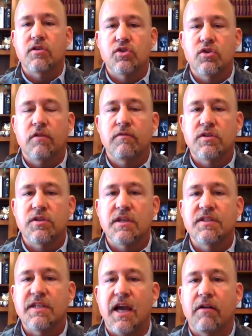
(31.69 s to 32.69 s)
service
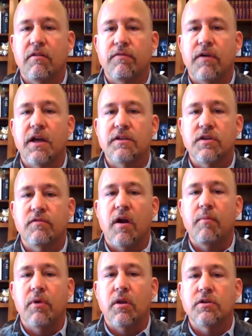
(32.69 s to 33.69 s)
and sacrifice of
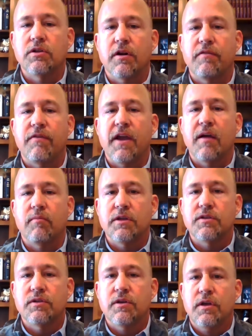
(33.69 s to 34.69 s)
our military
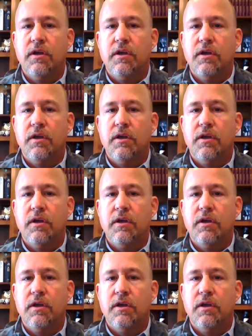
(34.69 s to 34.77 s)
families,